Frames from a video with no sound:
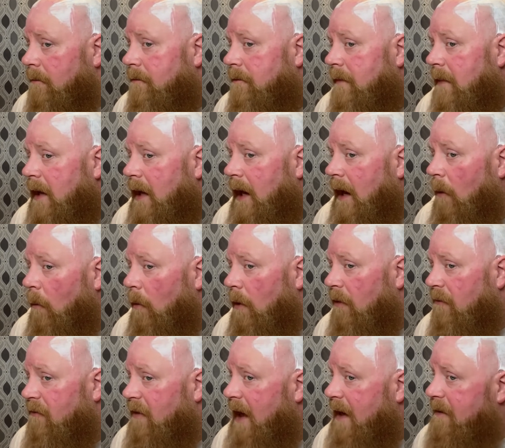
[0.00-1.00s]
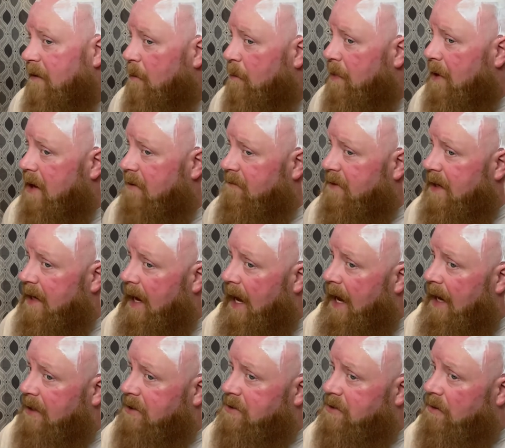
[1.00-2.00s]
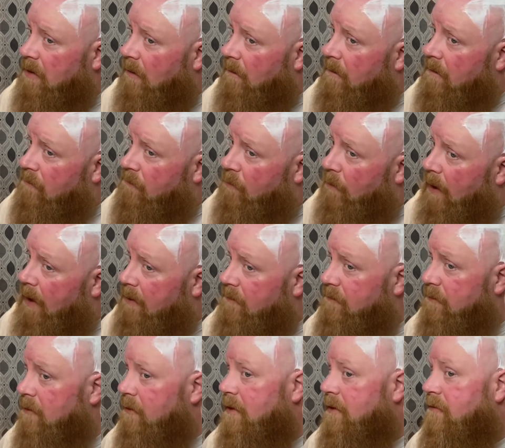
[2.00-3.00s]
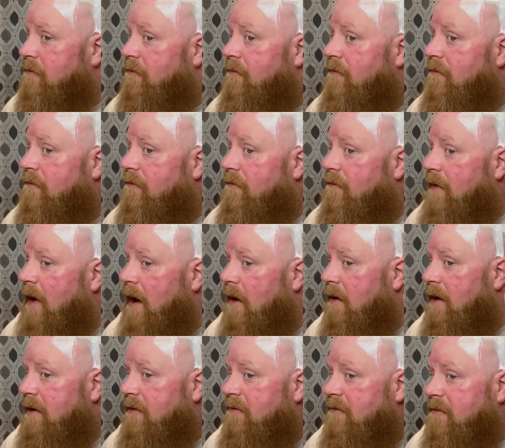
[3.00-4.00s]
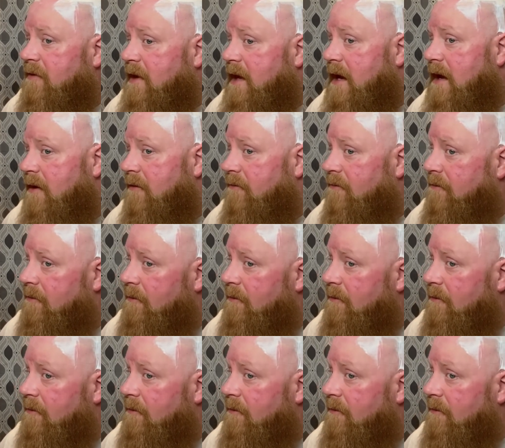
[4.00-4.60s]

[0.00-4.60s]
and I will say the pivoting action on this razor is very stiff